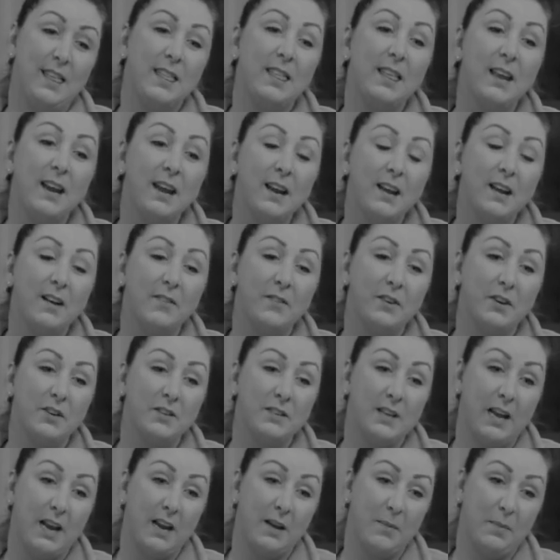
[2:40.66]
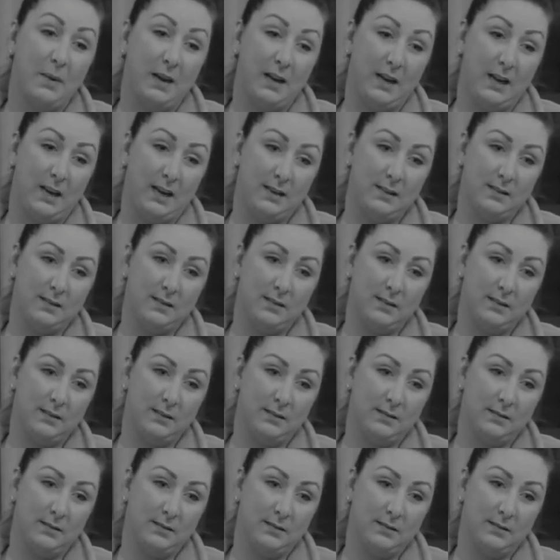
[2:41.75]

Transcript: think of your diabetes.